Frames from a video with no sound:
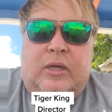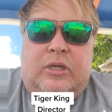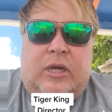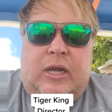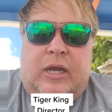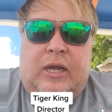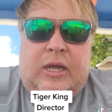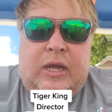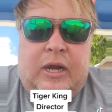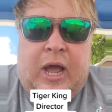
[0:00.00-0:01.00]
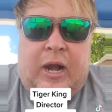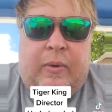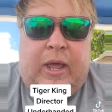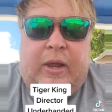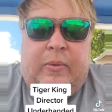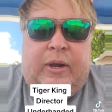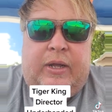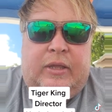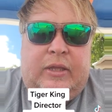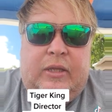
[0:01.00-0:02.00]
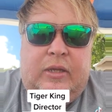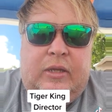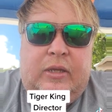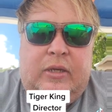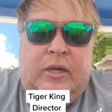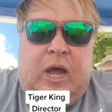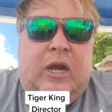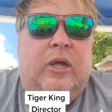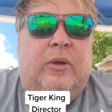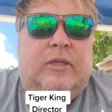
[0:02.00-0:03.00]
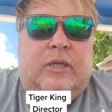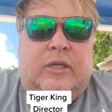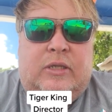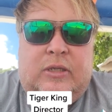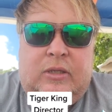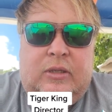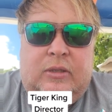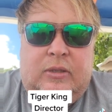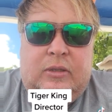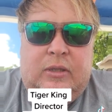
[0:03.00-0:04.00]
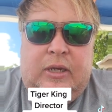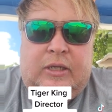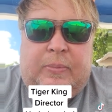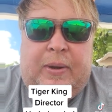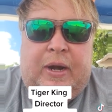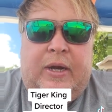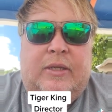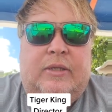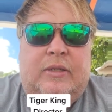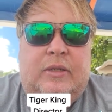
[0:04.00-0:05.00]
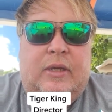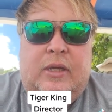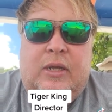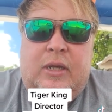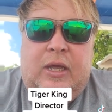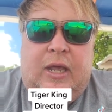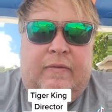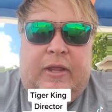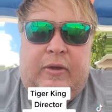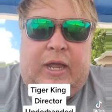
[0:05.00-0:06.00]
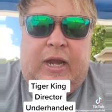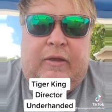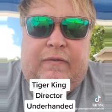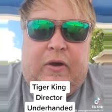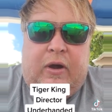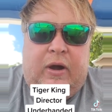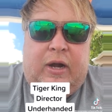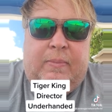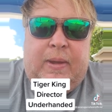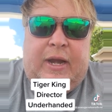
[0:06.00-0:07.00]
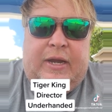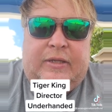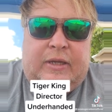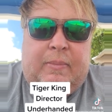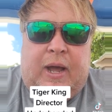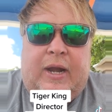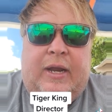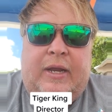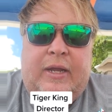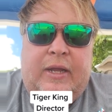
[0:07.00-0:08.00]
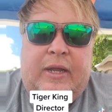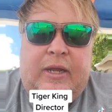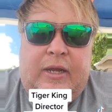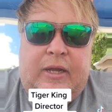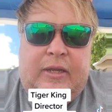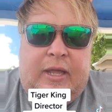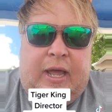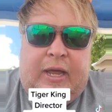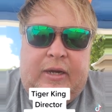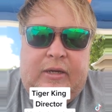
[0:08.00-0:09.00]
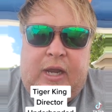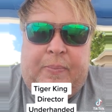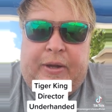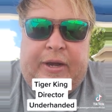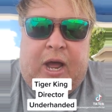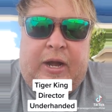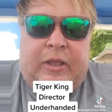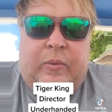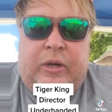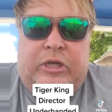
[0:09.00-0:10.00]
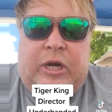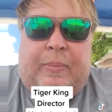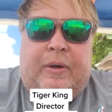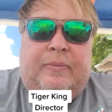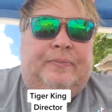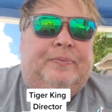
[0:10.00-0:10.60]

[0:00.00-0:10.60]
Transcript: She got away with Don Lewis's disappearance, even though Kenny Farr admitted to somebody that he put Don in the wood chipper.